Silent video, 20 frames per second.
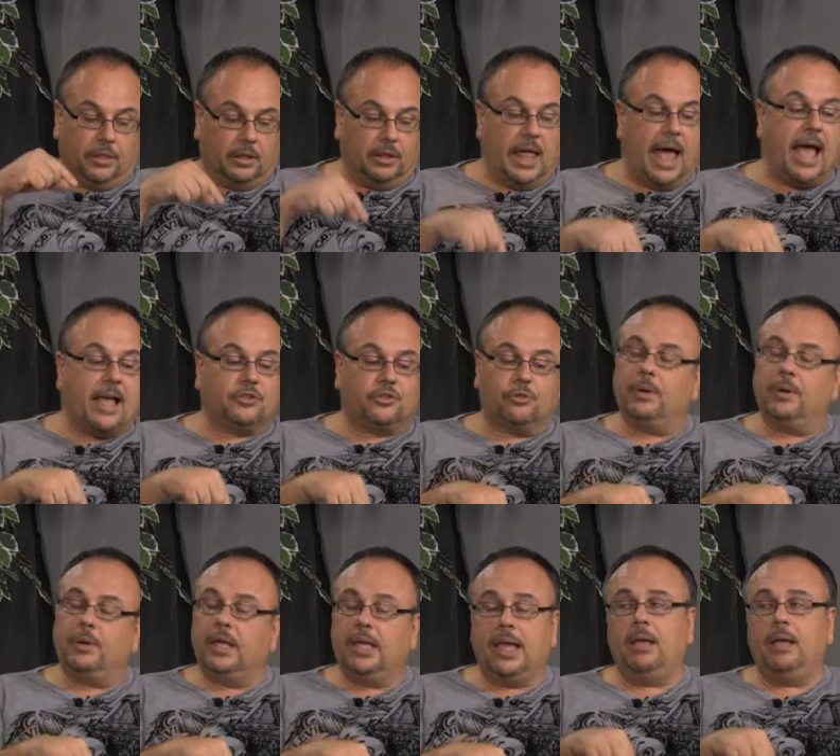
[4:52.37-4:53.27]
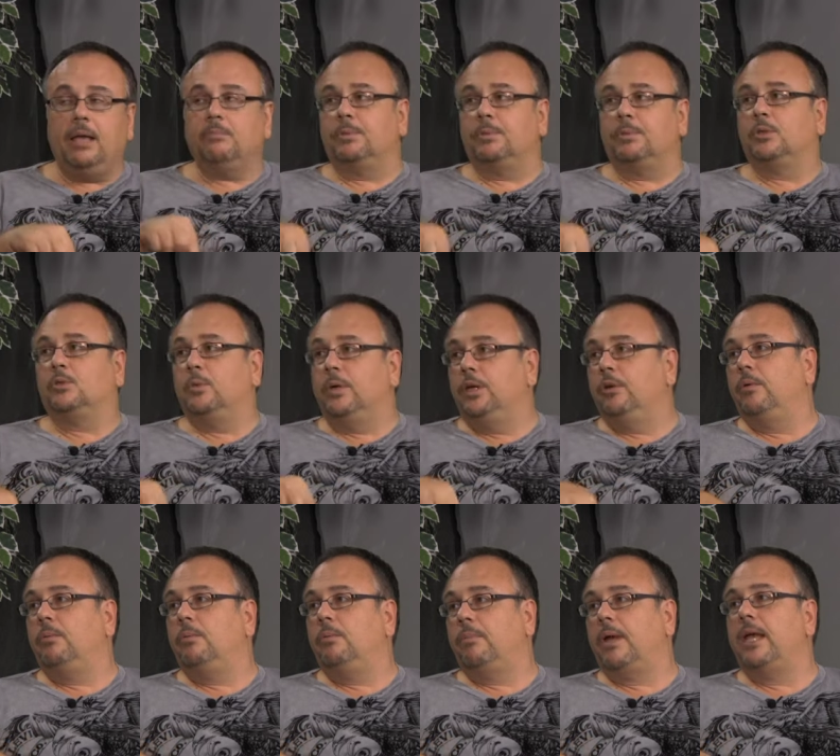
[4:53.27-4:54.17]
The last 3 games between
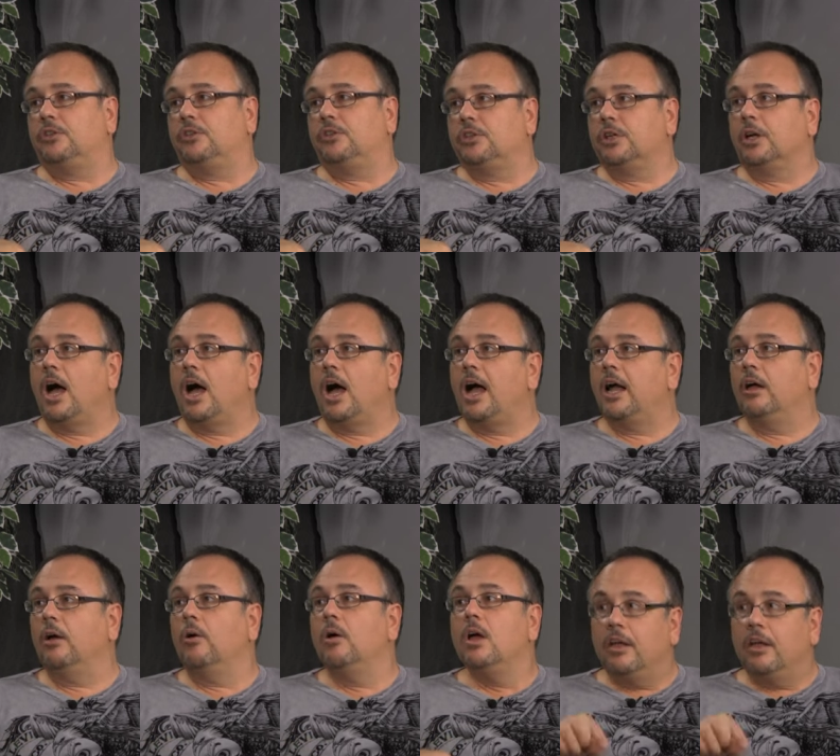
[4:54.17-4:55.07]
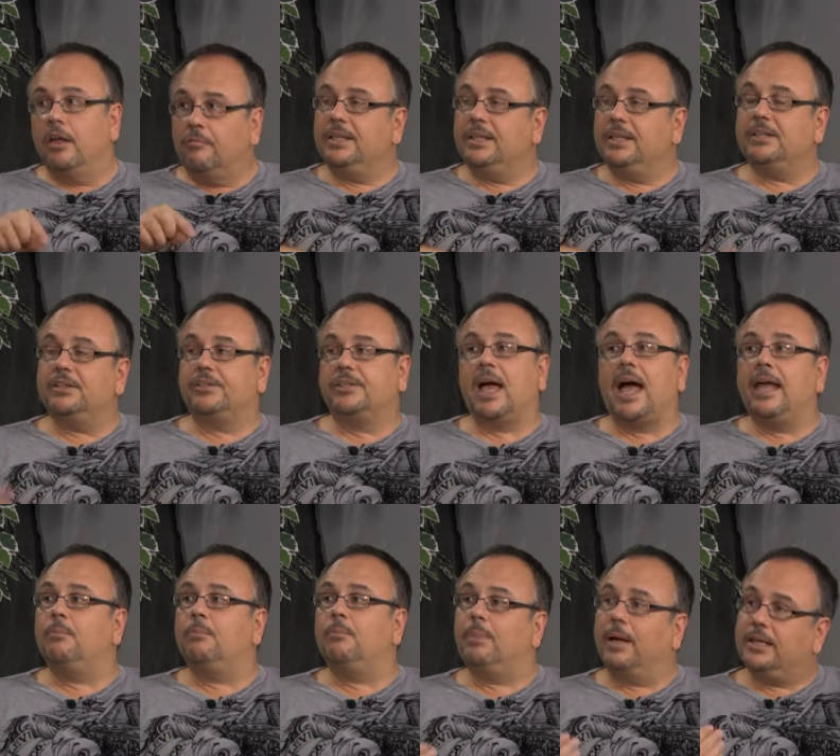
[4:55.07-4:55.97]
Green Bay and Chicago have been
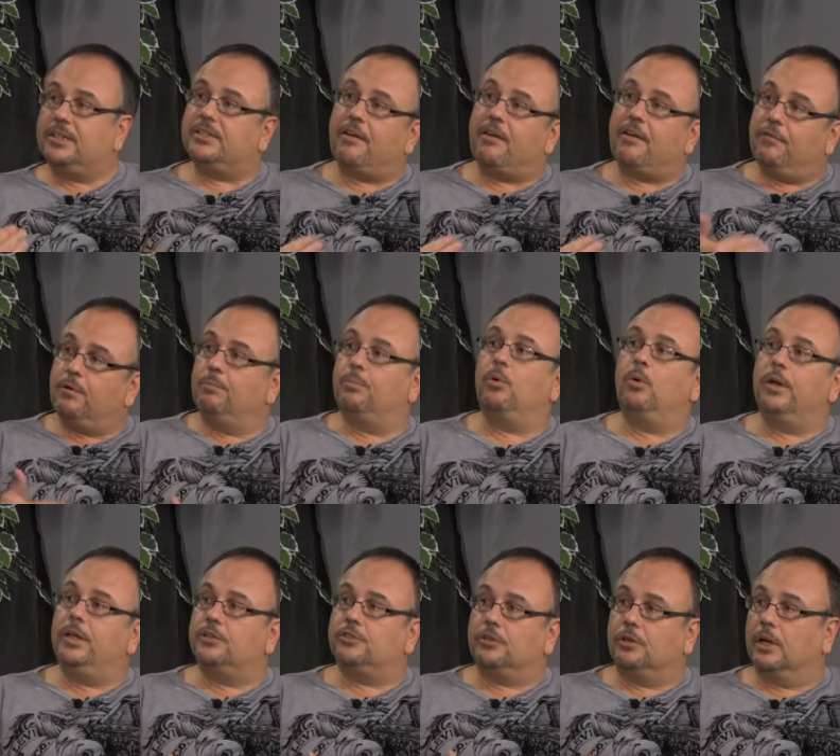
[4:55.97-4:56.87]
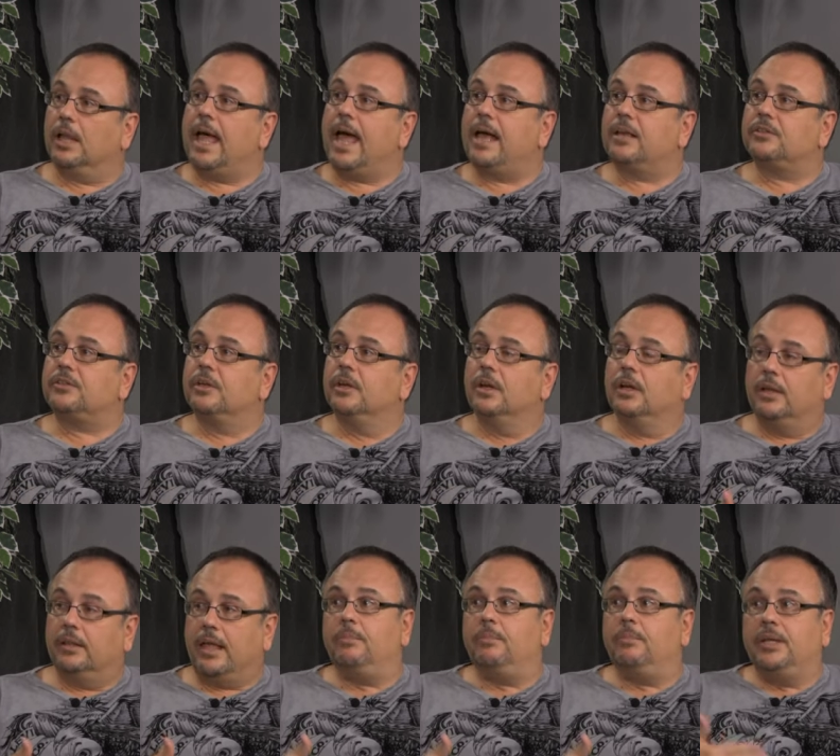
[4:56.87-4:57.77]
decided by 7 points or less.
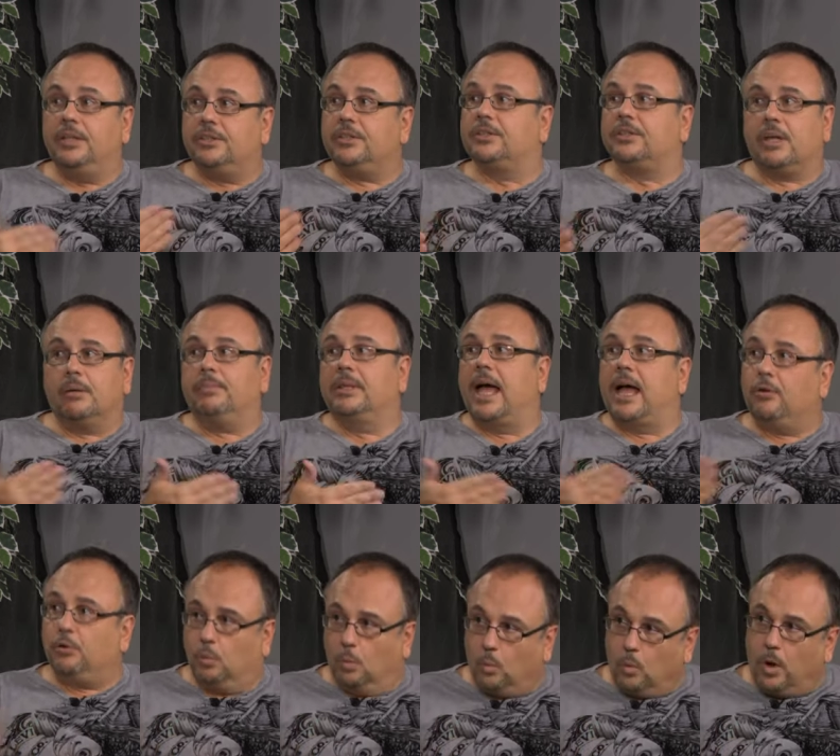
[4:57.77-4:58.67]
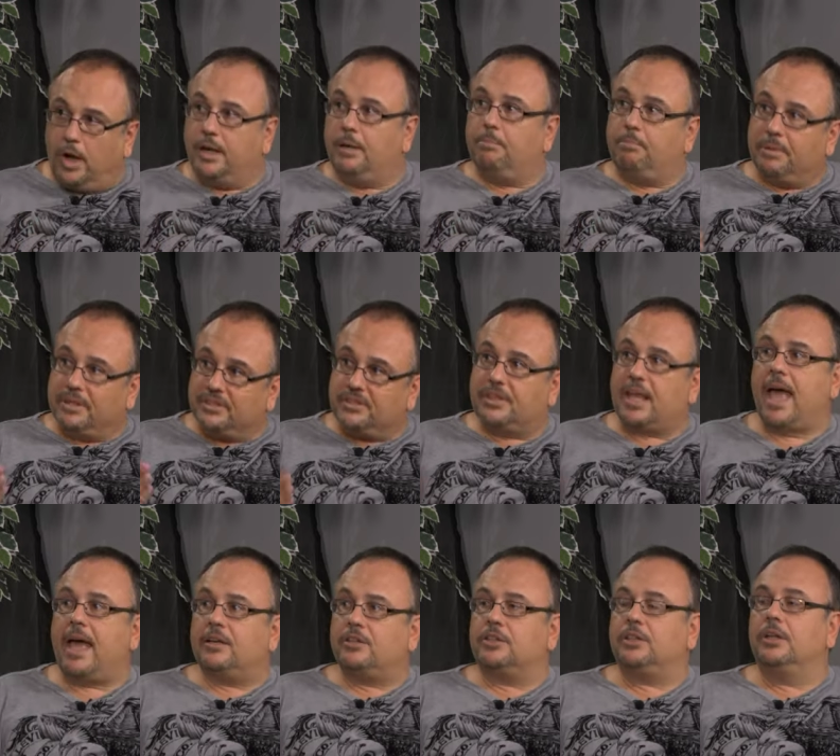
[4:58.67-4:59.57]
That means it's come down to 1
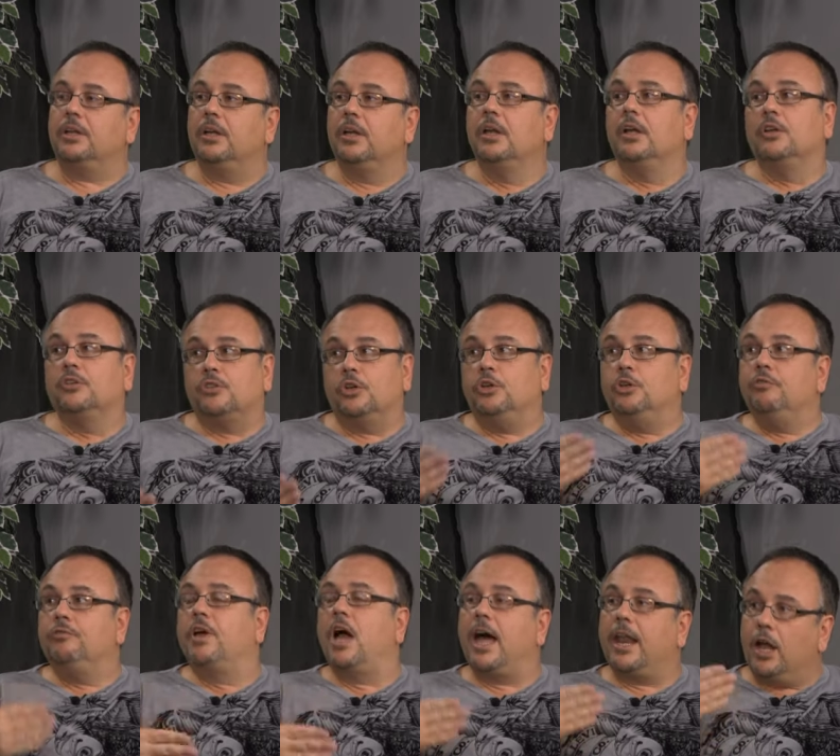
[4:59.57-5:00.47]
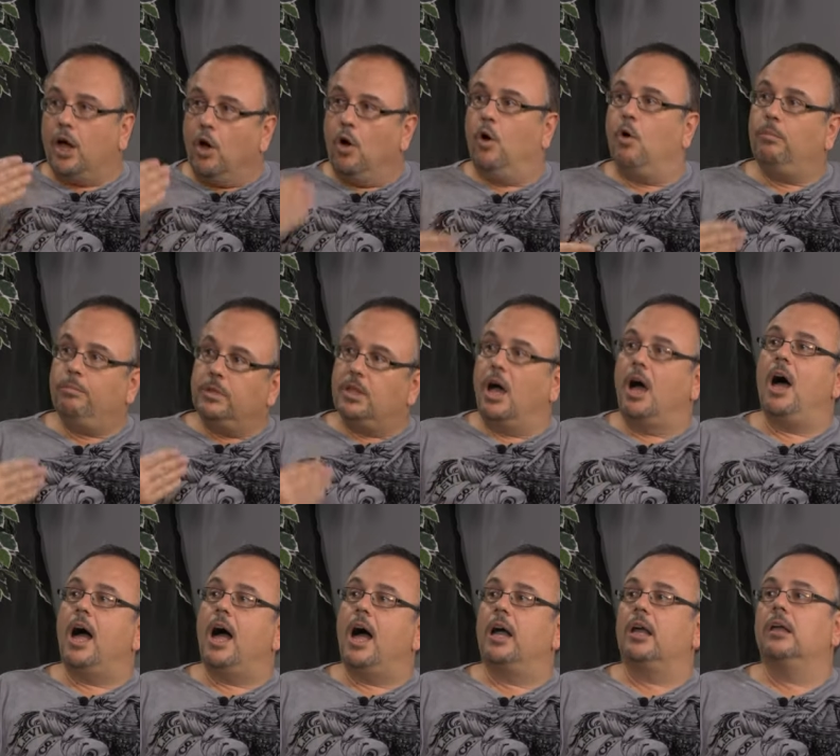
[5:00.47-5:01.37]
possession. So you've got a home
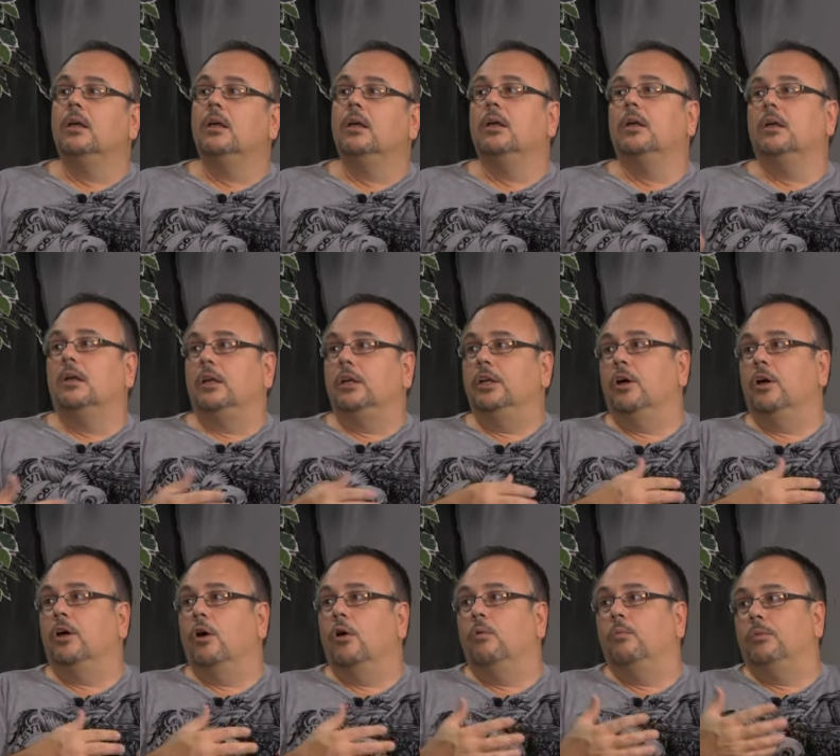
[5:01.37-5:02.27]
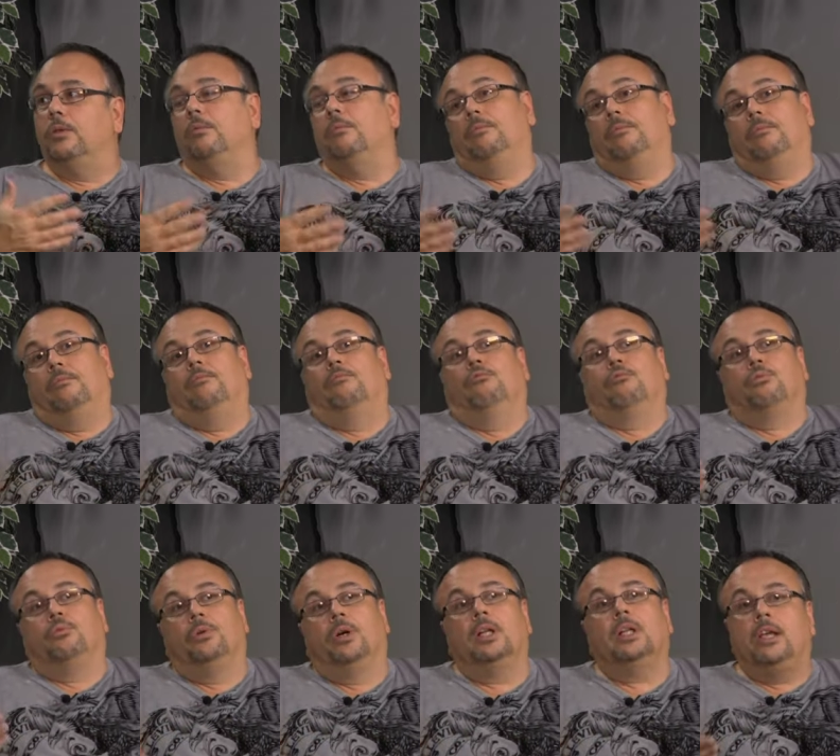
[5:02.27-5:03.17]
dog, you know, that
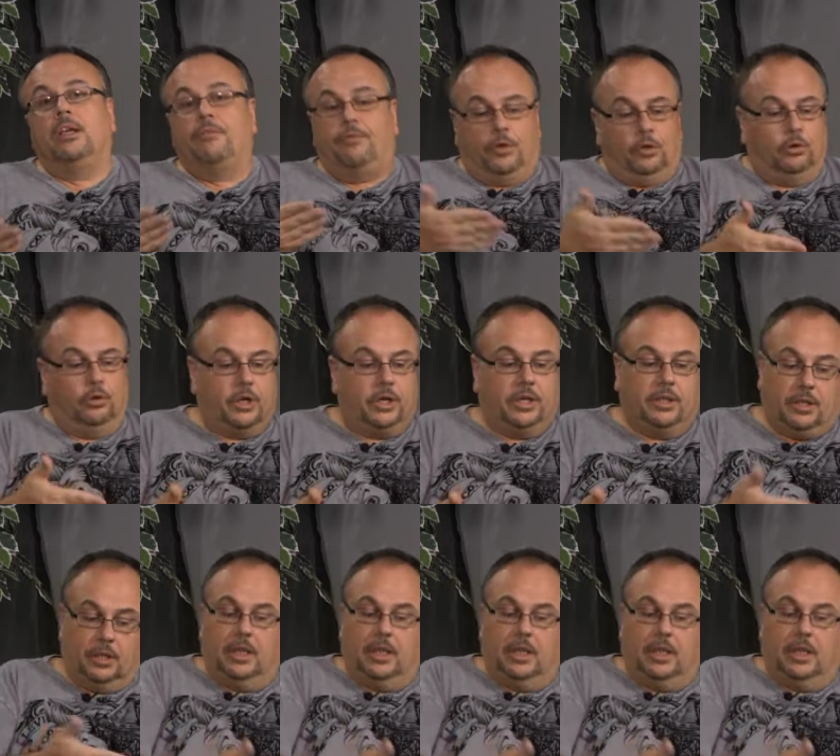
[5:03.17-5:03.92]
really, if you look